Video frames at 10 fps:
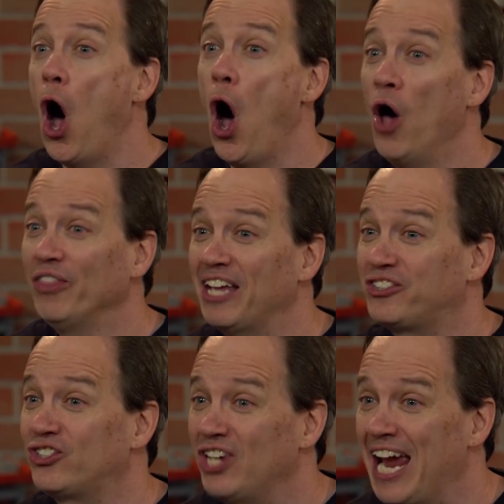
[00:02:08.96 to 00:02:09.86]
all
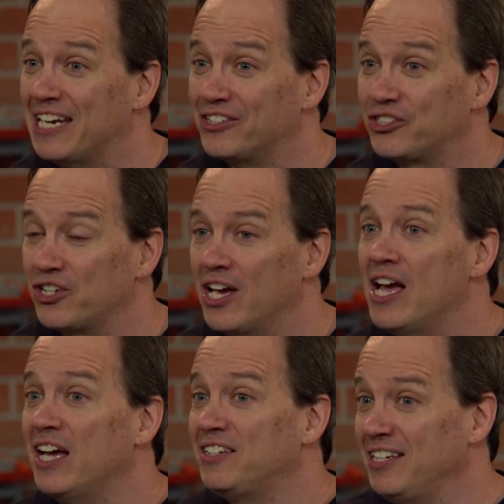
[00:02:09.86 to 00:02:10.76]
that's changed.
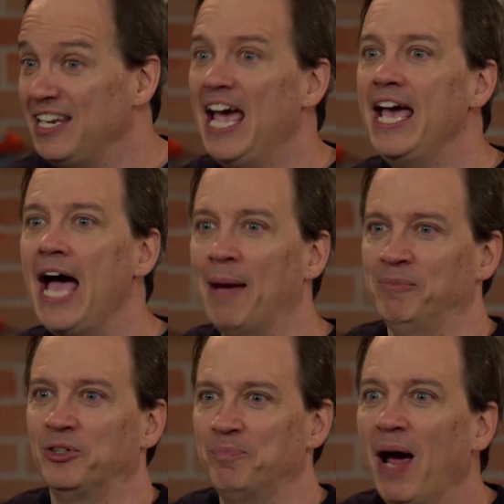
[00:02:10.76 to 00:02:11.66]
Today, I'm
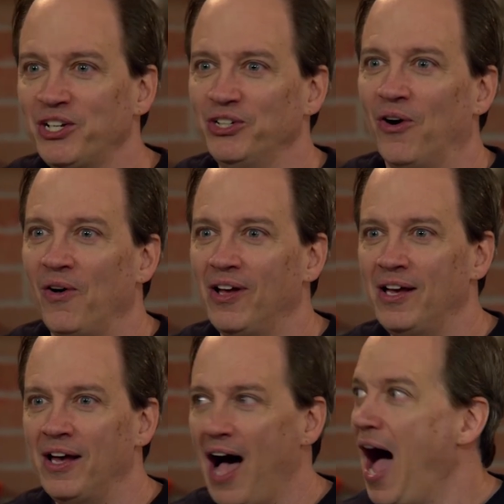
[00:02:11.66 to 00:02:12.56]
special.
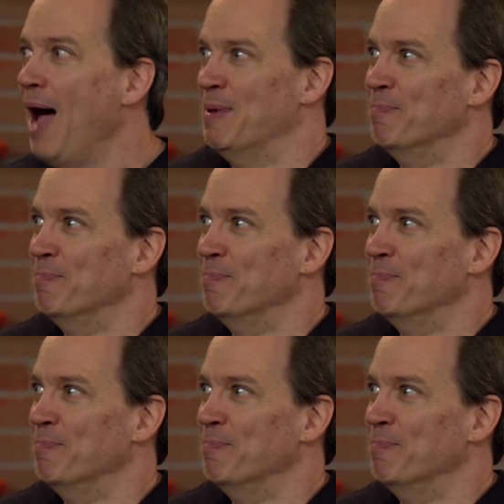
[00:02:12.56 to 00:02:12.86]
I'm